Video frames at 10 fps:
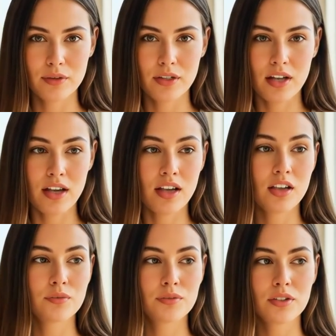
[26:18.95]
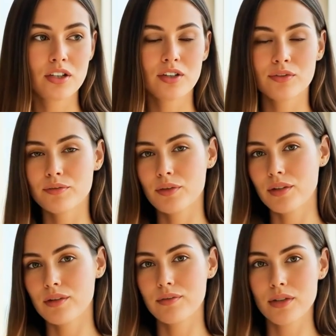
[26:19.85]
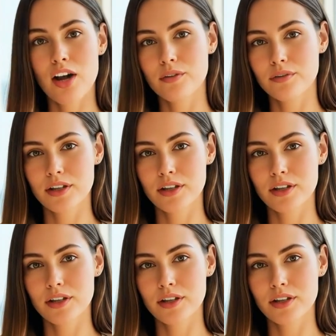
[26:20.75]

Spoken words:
Using Martha's preservation methods,